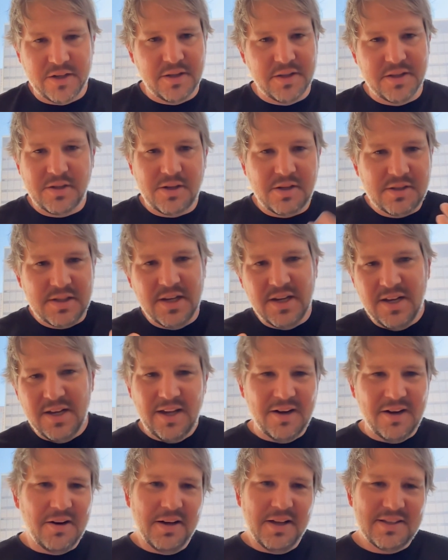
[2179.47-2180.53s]
So it's just,
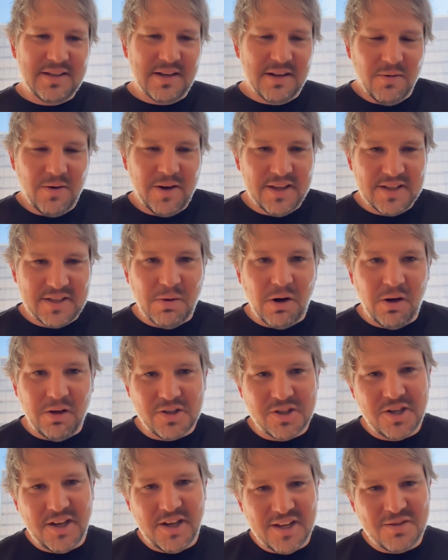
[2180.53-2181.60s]
it's in a way a small
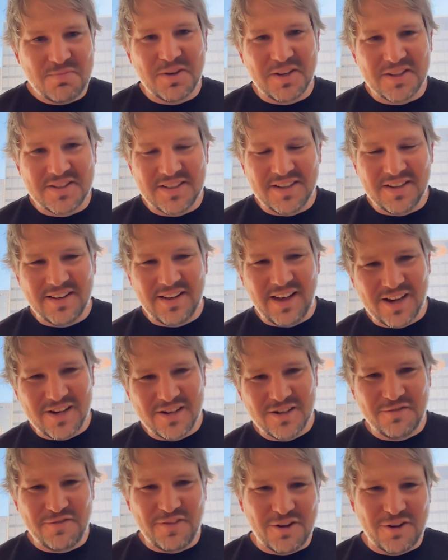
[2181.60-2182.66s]
change, but it's
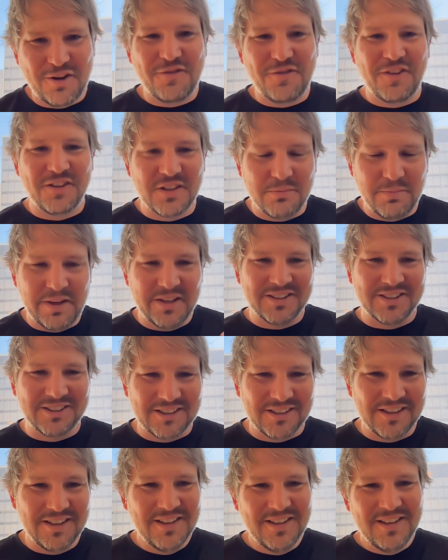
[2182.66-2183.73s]
actually very
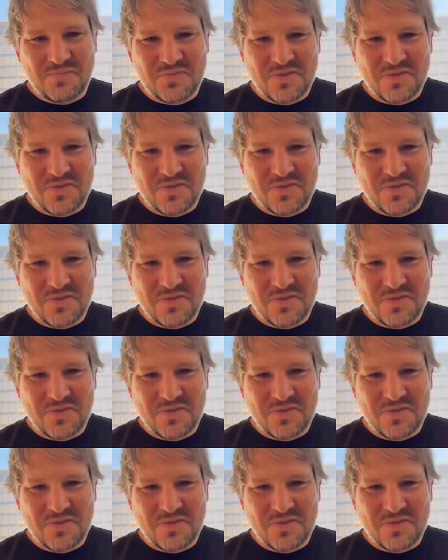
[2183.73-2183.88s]
fundamental